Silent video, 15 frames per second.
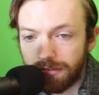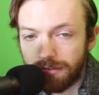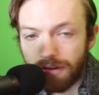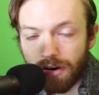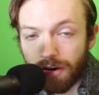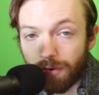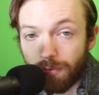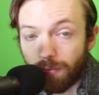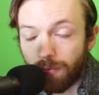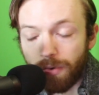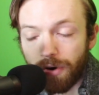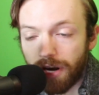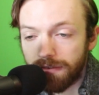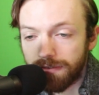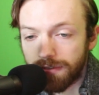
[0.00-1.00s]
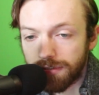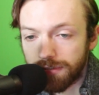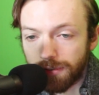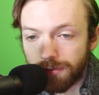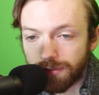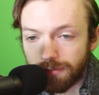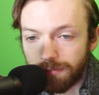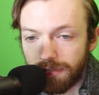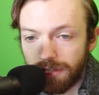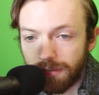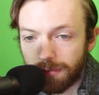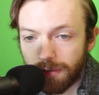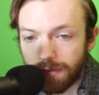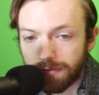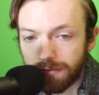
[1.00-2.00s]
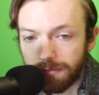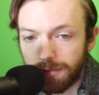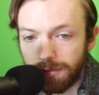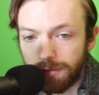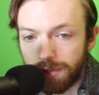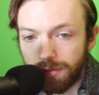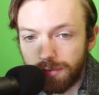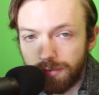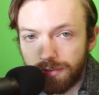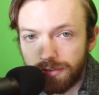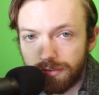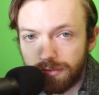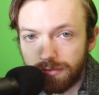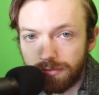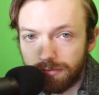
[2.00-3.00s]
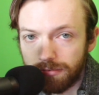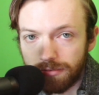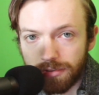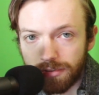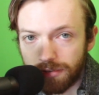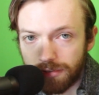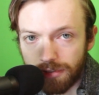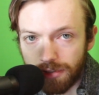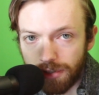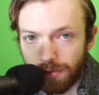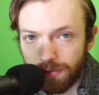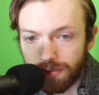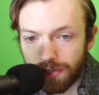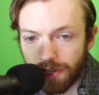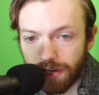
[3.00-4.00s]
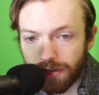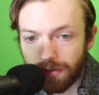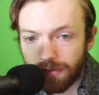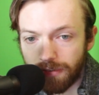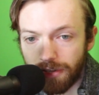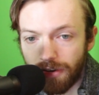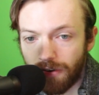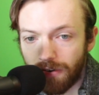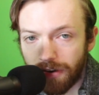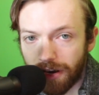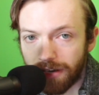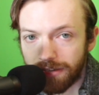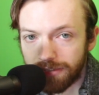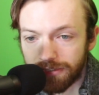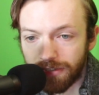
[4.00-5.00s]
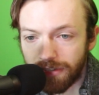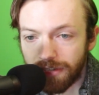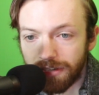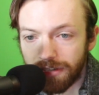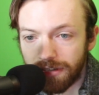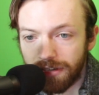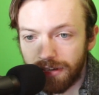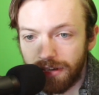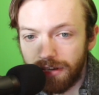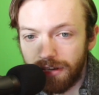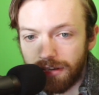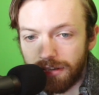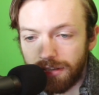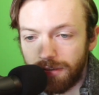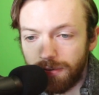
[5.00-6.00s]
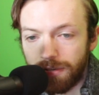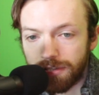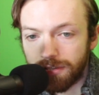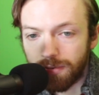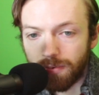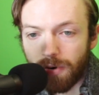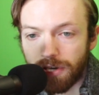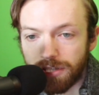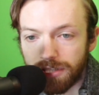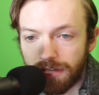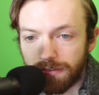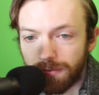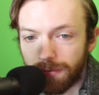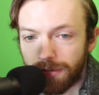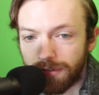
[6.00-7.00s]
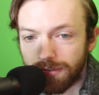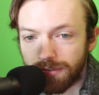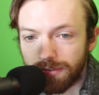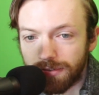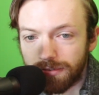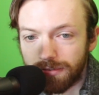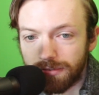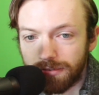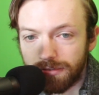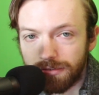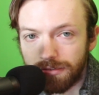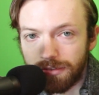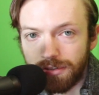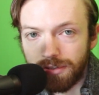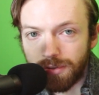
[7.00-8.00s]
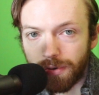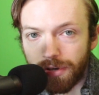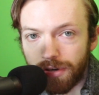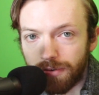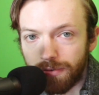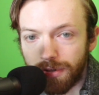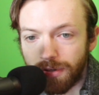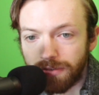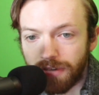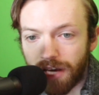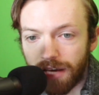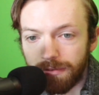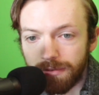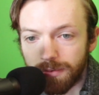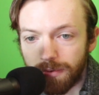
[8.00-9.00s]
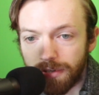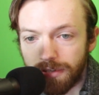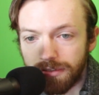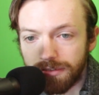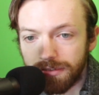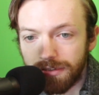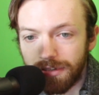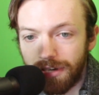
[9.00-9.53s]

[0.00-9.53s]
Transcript: on whatever social media platform you choose to use now, they all kind of suck. You get to watch everyone else enjoy it in real time as well